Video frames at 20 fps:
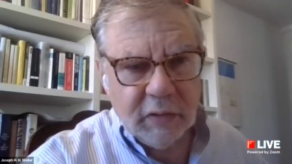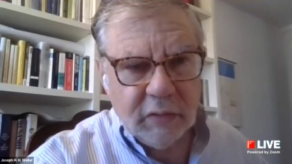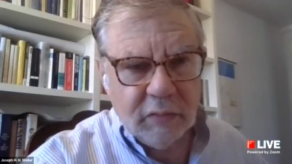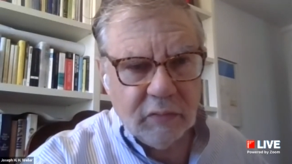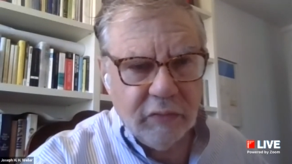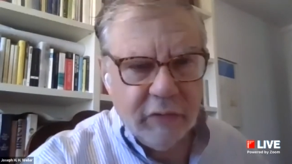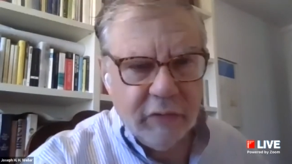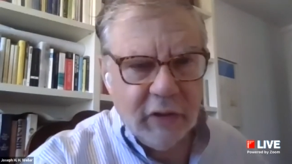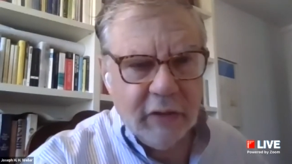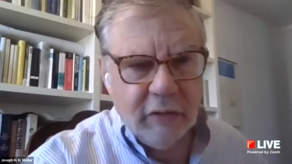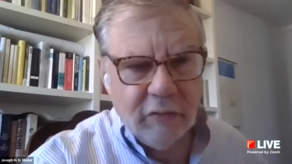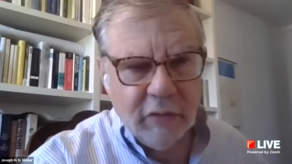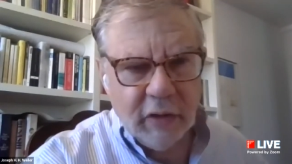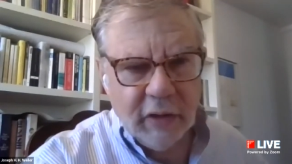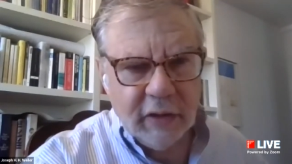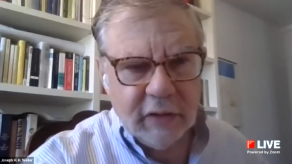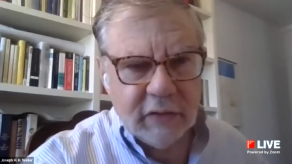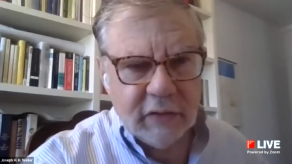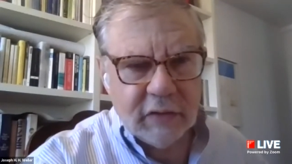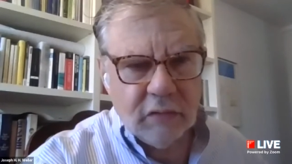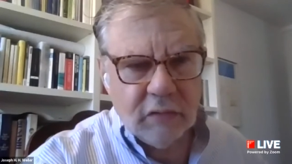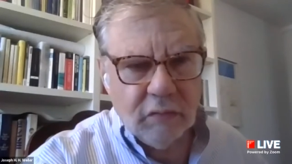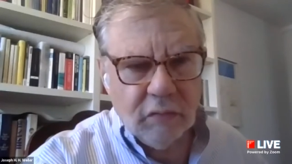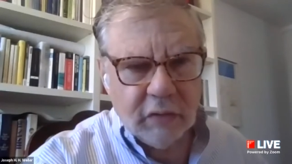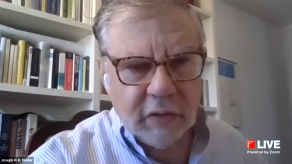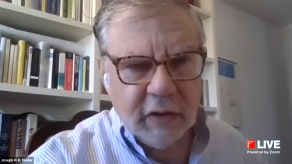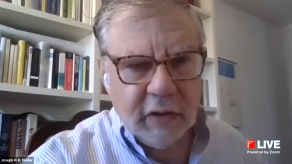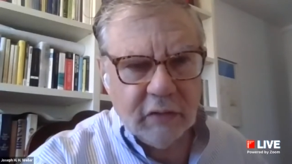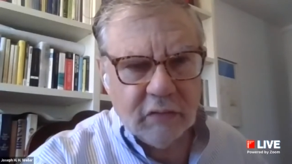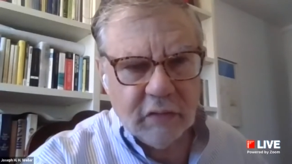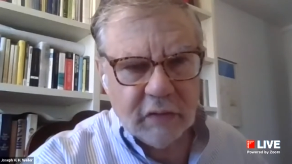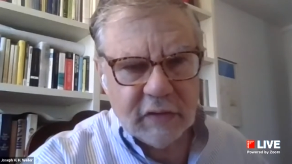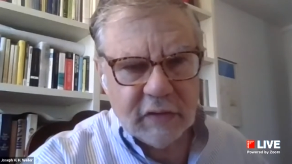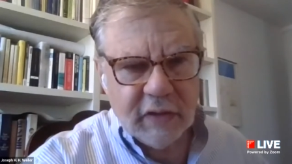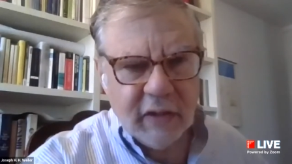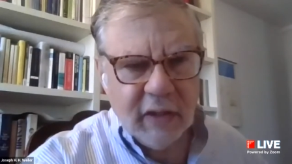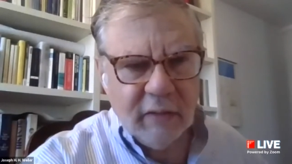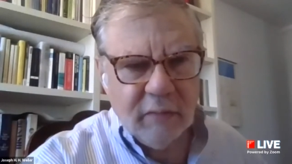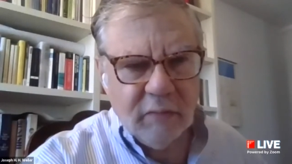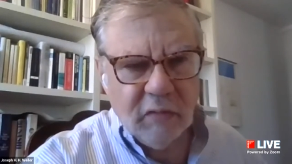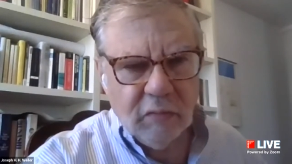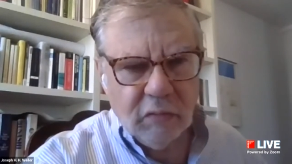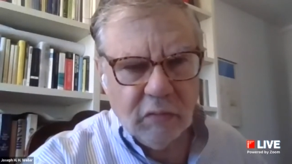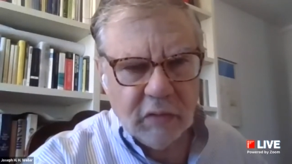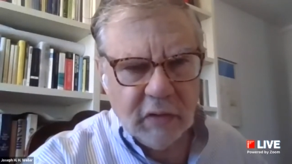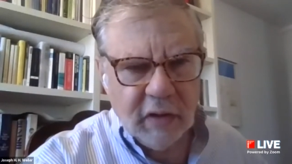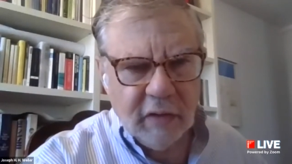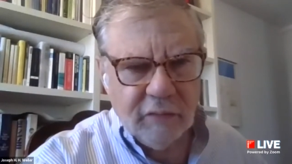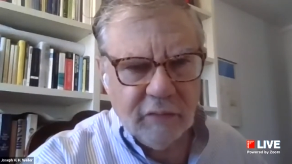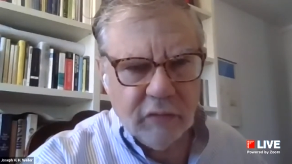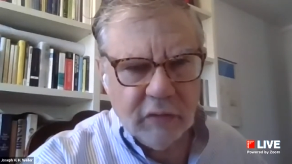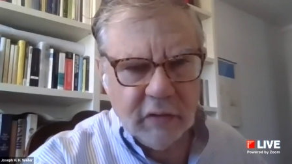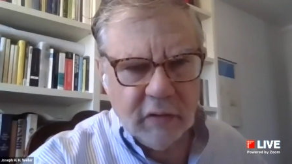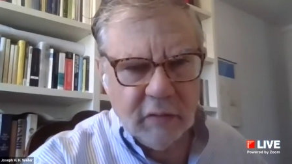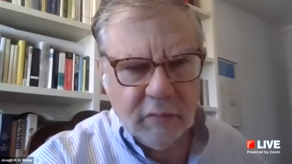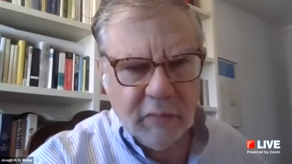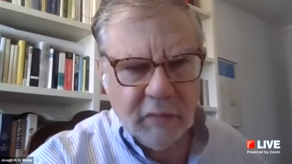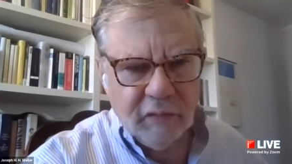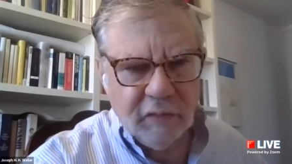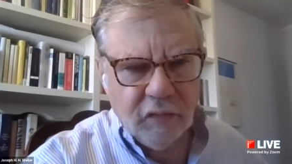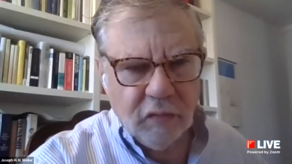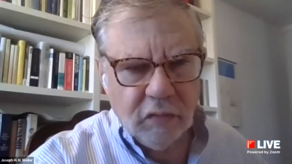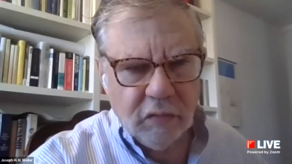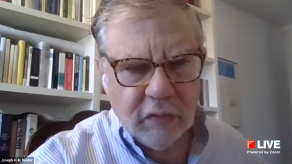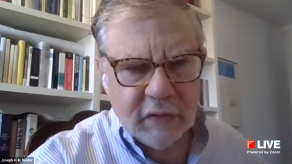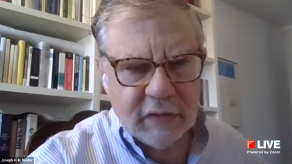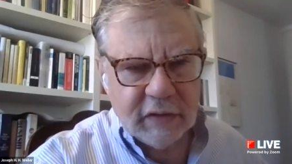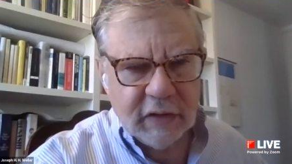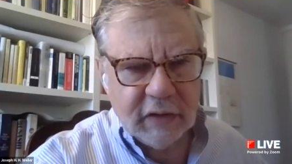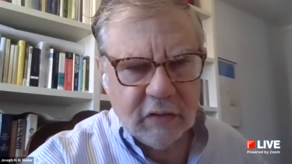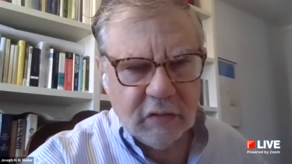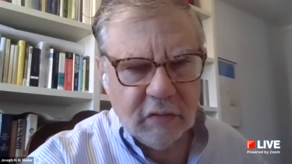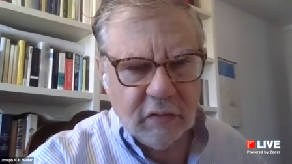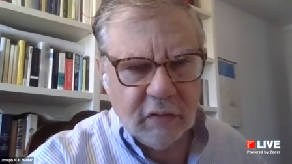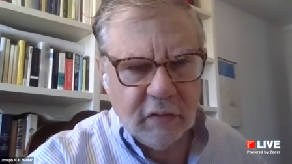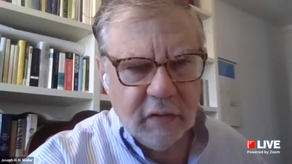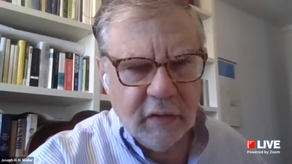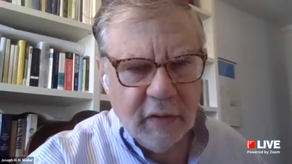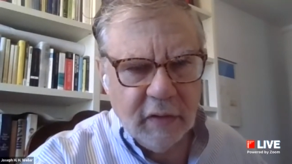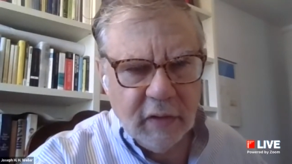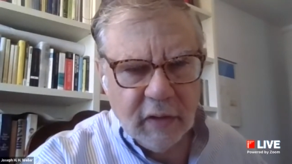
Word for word: but really relates to what interests them or what they've written before, etc.